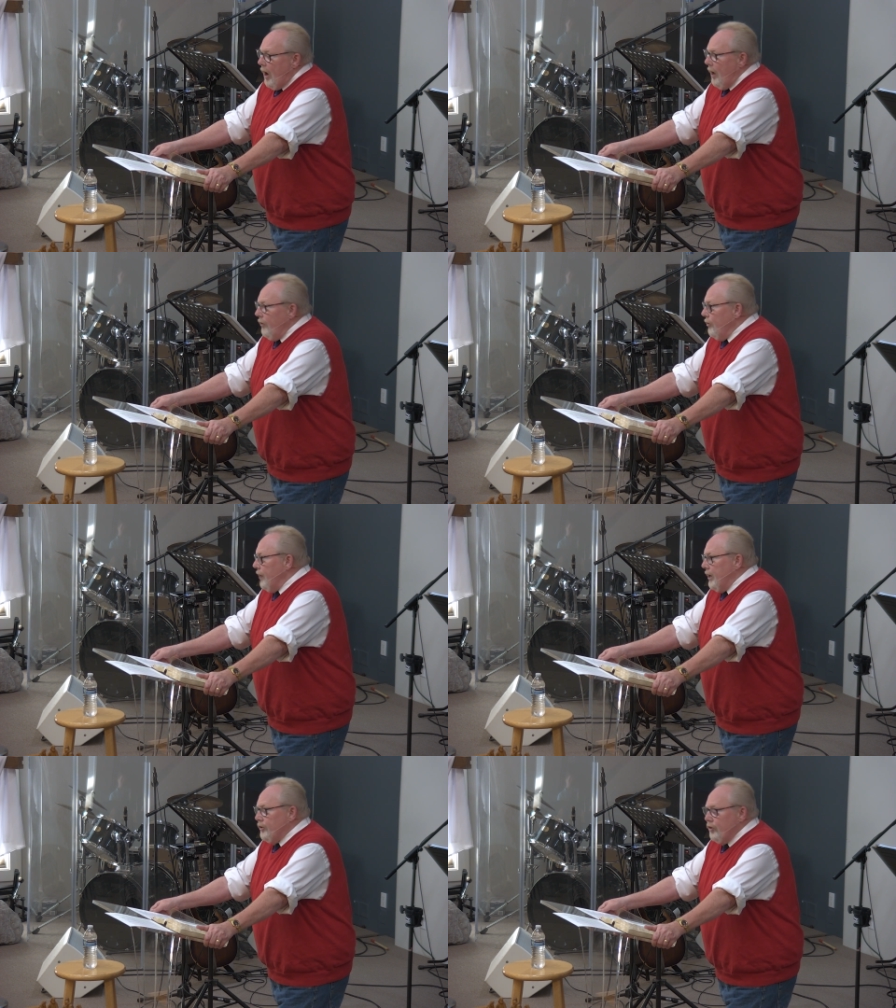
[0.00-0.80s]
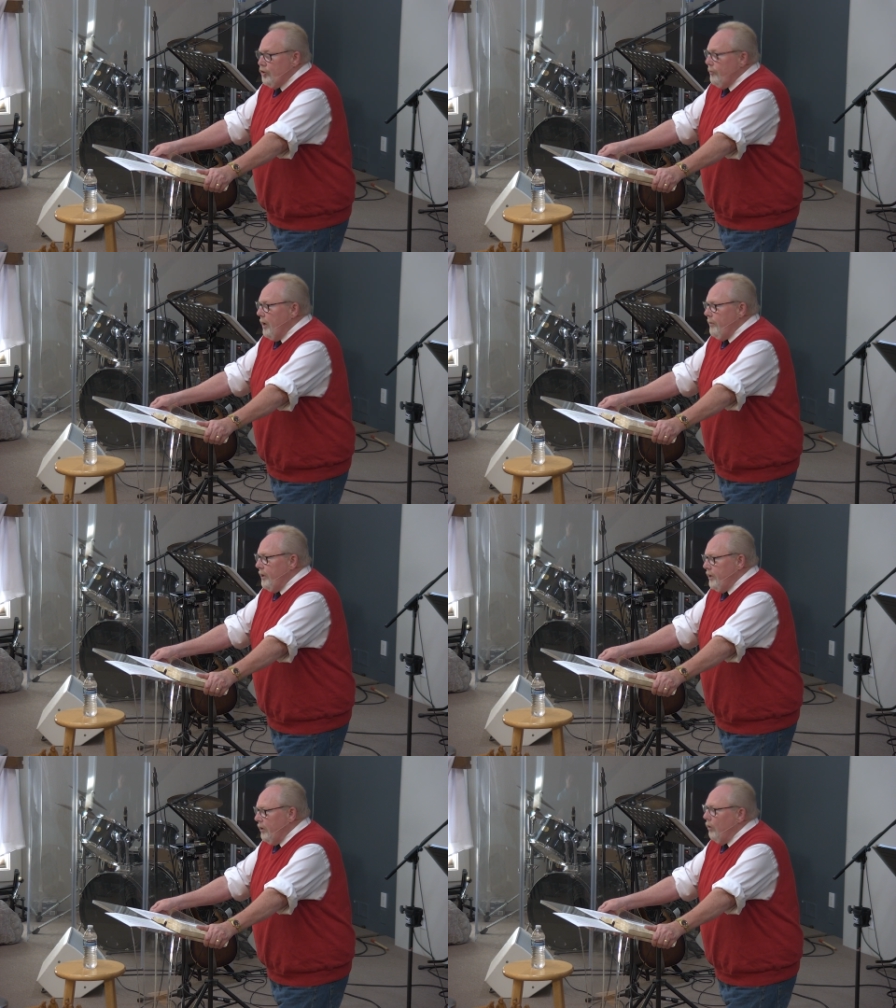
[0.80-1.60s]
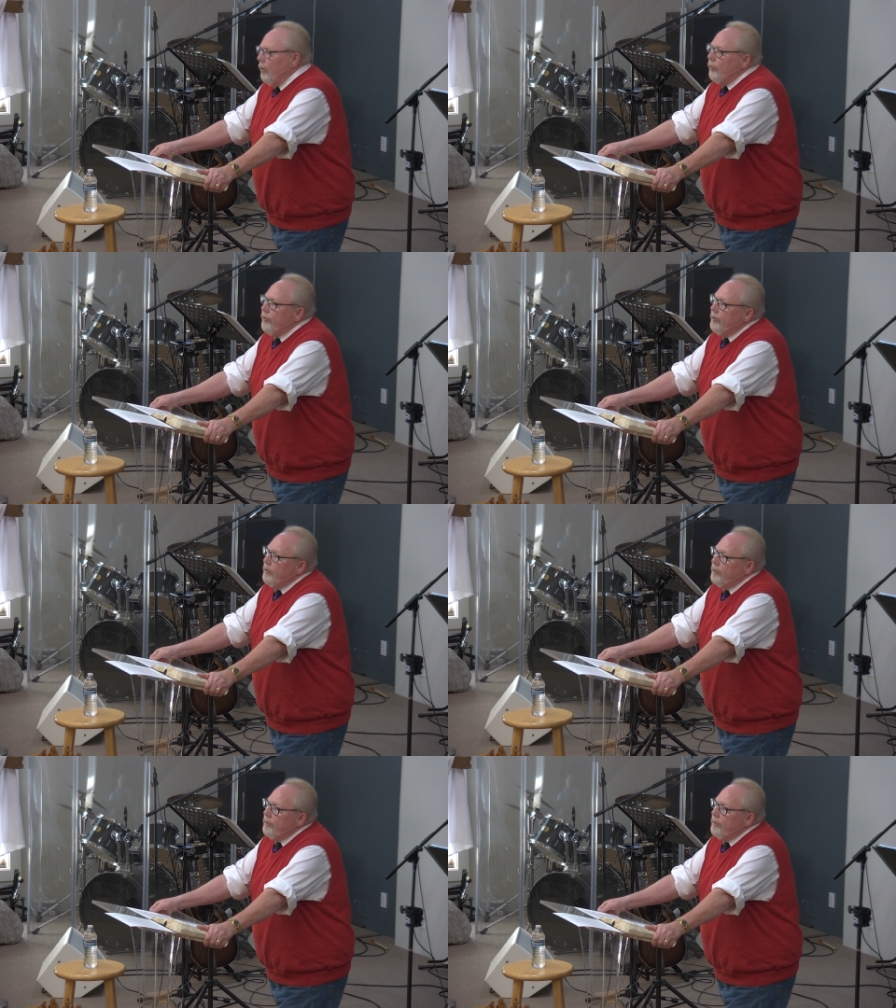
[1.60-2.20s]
Other nations, you may be killed.